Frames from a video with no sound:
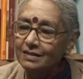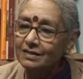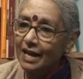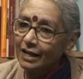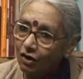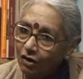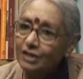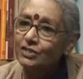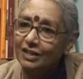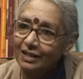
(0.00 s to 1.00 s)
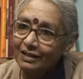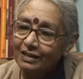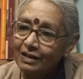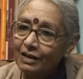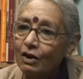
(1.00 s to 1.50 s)
a psychology
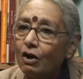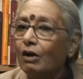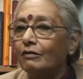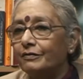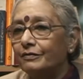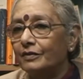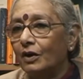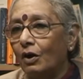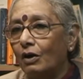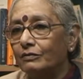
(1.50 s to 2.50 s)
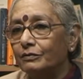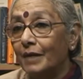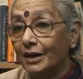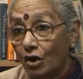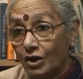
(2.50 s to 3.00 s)
of
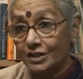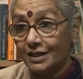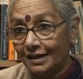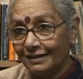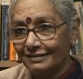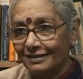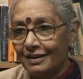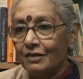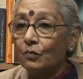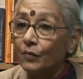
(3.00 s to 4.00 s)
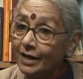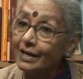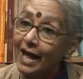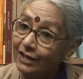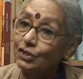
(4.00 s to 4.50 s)
minority when
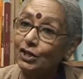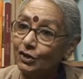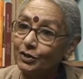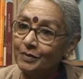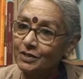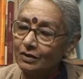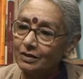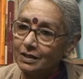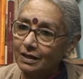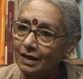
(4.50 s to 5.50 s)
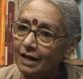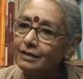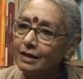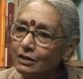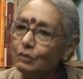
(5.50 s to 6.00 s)
actually you're the majority,
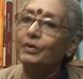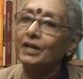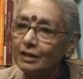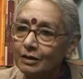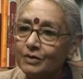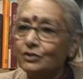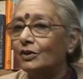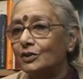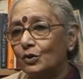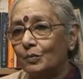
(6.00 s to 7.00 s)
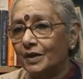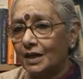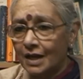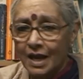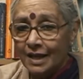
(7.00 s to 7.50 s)
and then you bring in the majority
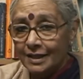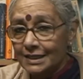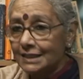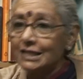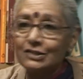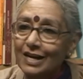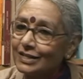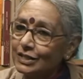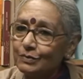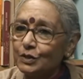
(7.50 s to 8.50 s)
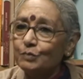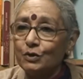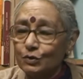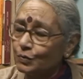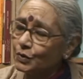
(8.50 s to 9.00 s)
opinion. This is the strategy which has
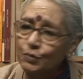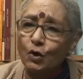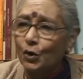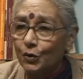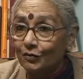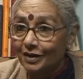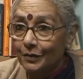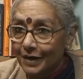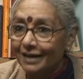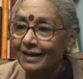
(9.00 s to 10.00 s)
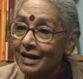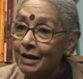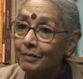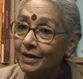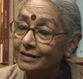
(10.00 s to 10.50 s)
been used, which we all know very well.
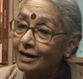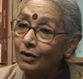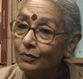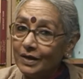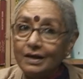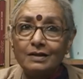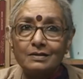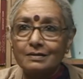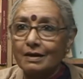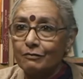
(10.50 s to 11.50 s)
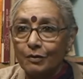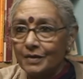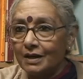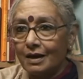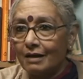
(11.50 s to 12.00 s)
But now it's for
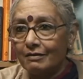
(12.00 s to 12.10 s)
me,